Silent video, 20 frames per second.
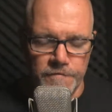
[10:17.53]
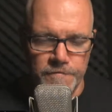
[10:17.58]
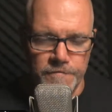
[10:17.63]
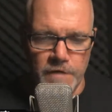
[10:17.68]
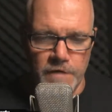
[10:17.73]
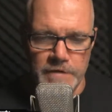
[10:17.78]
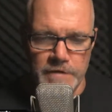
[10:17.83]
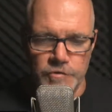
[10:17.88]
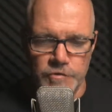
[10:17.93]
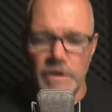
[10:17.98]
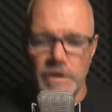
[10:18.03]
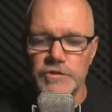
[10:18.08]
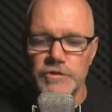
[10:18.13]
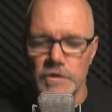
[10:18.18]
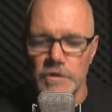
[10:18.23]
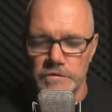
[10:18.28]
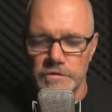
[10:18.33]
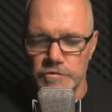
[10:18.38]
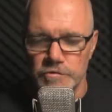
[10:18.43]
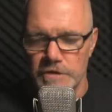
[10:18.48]
Fran
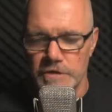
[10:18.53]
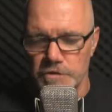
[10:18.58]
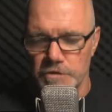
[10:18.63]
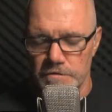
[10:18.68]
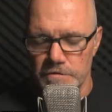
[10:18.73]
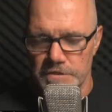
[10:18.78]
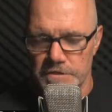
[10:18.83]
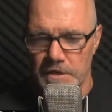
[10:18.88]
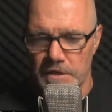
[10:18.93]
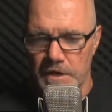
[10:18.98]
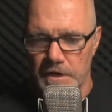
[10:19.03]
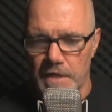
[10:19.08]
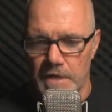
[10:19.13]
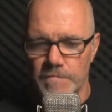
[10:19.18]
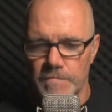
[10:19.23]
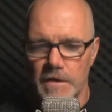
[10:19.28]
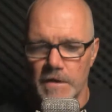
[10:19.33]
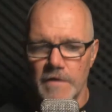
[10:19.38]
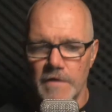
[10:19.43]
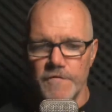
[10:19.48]
Drescher. Drescher is the name.
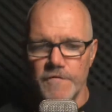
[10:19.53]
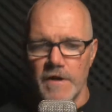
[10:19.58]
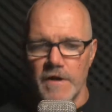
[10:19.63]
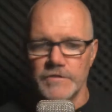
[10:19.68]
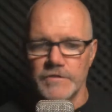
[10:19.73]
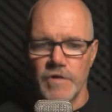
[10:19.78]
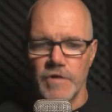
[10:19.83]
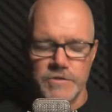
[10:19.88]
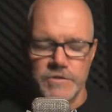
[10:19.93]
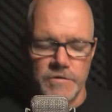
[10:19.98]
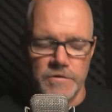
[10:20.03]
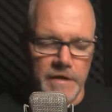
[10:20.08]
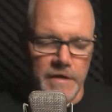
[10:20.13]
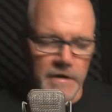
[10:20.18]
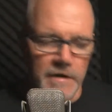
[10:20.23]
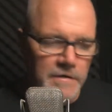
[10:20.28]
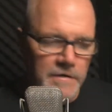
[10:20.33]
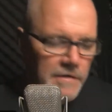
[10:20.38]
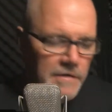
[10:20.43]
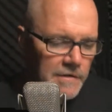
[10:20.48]
Fran Drescher
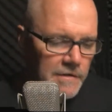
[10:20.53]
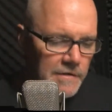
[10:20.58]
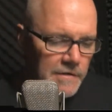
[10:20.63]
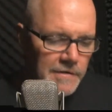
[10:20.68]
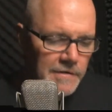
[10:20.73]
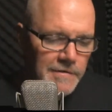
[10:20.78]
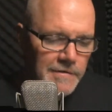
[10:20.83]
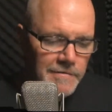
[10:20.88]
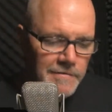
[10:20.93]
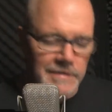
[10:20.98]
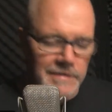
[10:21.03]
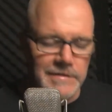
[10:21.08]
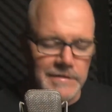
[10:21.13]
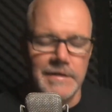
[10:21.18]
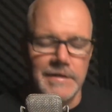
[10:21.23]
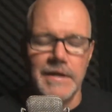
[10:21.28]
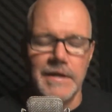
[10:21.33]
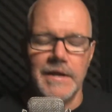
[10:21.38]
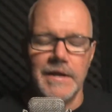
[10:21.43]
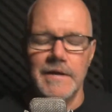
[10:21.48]
there. What an
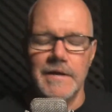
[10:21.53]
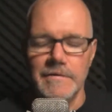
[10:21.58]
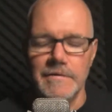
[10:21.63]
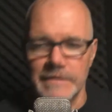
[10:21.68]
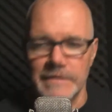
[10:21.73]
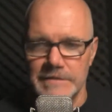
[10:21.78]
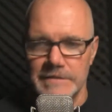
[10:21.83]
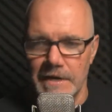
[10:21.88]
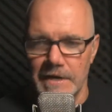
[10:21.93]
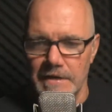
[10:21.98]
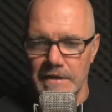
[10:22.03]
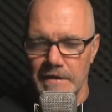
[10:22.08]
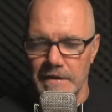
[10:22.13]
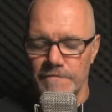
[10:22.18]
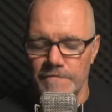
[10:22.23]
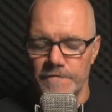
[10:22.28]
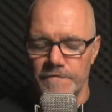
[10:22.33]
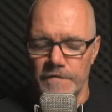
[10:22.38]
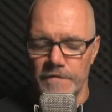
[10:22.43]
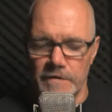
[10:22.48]
irritating
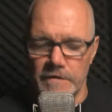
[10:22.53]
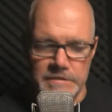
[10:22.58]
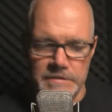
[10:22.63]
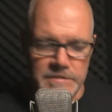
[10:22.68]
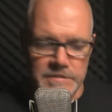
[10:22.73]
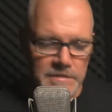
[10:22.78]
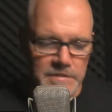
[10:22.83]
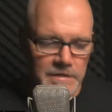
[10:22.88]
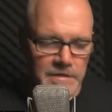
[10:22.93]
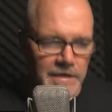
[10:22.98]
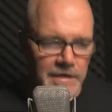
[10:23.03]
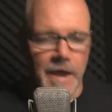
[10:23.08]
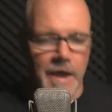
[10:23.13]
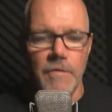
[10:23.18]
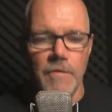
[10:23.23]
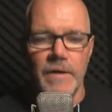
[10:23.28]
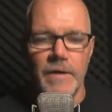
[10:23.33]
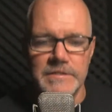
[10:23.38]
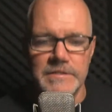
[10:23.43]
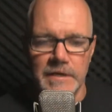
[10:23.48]
voice.
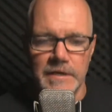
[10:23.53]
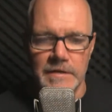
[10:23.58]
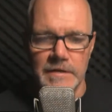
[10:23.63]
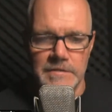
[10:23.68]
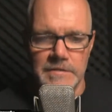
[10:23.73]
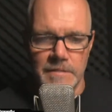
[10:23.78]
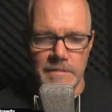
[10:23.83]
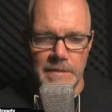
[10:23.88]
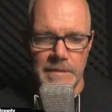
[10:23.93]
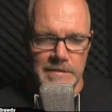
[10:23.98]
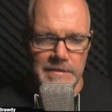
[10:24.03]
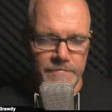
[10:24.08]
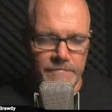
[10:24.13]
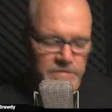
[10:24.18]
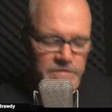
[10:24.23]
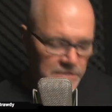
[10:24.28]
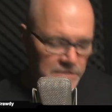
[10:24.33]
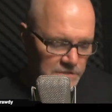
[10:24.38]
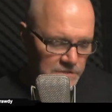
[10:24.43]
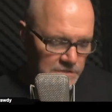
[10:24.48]
Can't wait to get to the
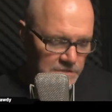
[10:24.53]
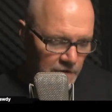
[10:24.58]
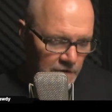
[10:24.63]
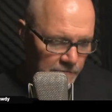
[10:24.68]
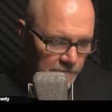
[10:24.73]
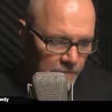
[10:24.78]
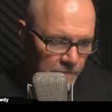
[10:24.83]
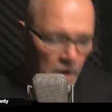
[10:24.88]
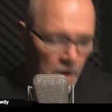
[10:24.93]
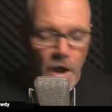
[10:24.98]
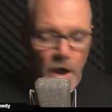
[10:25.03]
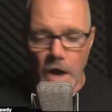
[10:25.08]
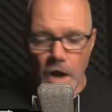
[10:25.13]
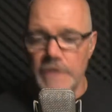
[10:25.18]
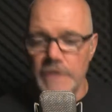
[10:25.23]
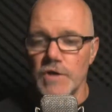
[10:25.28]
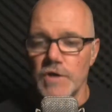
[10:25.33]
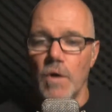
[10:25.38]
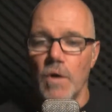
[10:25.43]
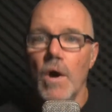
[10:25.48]
Maleficent 7. All
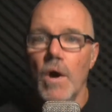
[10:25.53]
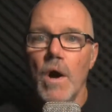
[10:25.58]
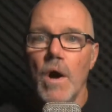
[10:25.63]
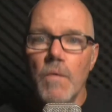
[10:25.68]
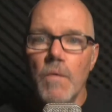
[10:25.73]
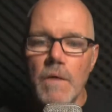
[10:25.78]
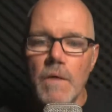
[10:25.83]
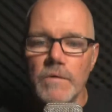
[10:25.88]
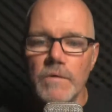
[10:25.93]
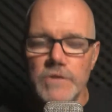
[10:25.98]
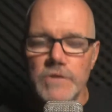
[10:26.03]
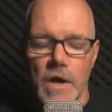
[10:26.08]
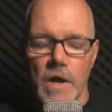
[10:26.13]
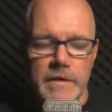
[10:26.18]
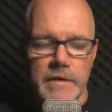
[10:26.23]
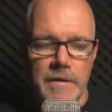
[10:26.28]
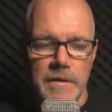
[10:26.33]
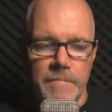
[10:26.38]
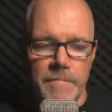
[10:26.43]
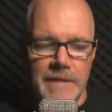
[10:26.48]
right, so what we're
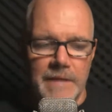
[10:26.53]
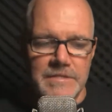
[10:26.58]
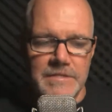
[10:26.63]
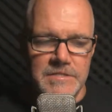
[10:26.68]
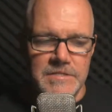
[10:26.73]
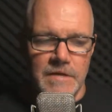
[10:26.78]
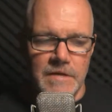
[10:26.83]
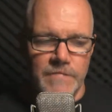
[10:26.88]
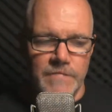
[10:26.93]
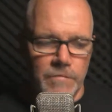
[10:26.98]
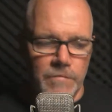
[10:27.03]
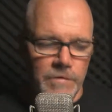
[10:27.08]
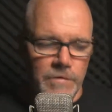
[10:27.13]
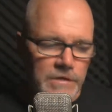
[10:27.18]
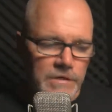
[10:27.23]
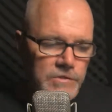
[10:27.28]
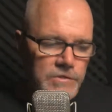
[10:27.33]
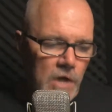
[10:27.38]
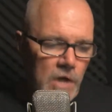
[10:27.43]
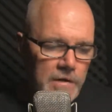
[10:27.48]
talking about this evening, we're
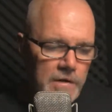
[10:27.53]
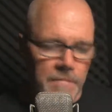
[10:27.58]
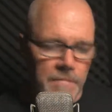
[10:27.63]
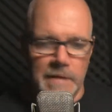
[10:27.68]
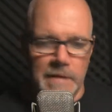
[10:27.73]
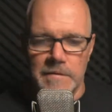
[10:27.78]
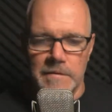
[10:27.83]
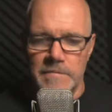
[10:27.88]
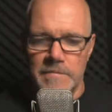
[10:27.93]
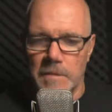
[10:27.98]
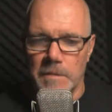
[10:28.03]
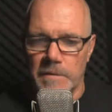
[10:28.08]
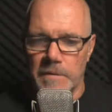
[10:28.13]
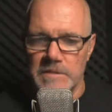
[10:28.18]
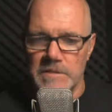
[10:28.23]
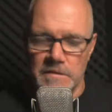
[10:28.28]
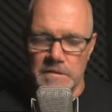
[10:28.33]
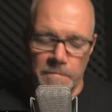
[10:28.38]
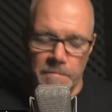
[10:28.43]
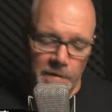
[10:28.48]
going to talk about the missing
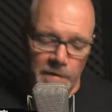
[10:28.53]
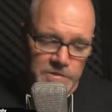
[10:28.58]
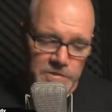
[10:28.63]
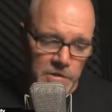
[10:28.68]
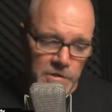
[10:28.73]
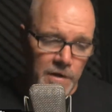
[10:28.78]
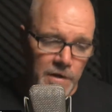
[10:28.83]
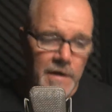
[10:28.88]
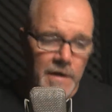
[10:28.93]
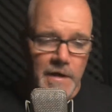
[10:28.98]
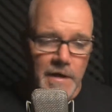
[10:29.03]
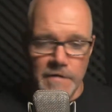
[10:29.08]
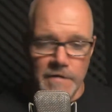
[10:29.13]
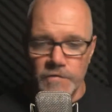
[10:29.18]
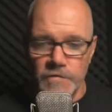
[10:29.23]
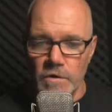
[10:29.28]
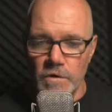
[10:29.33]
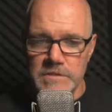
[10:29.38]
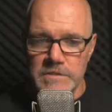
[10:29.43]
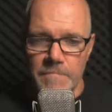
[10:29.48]
piece of the puzzle. And of
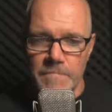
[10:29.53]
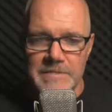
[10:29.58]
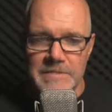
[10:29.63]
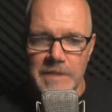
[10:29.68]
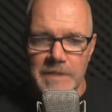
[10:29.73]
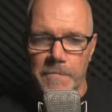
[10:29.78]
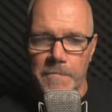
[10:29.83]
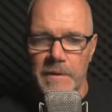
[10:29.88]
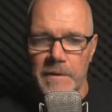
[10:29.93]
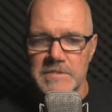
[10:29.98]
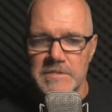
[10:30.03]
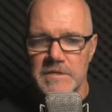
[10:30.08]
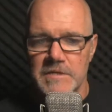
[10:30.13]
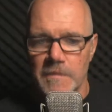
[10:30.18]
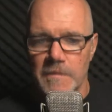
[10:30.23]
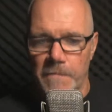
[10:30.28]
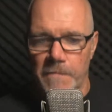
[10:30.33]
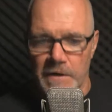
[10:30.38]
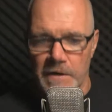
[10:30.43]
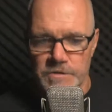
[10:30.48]
course, the missing piece of
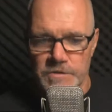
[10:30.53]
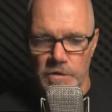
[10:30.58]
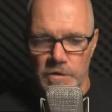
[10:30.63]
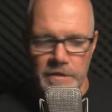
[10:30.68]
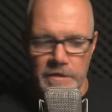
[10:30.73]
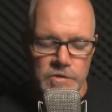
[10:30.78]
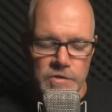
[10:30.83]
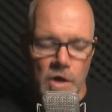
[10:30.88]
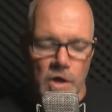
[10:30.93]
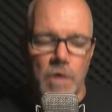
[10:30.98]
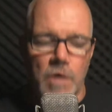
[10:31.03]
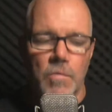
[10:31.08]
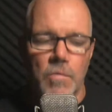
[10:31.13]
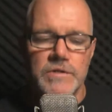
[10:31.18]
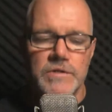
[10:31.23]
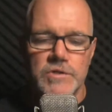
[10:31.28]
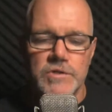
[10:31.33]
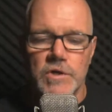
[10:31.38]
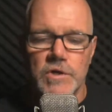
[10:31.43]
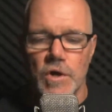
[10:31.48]
the puzzle is
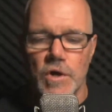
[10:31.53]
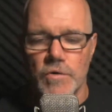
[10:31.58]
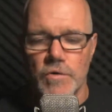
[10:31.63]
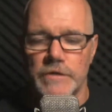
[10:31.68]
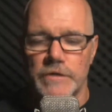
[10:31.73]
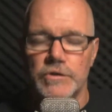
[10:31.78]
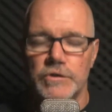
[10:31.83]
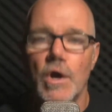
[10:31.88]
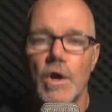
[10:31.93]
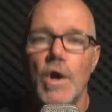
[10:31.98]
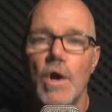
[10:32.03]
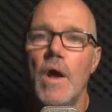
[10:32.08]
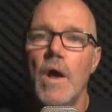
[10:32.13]
always courage.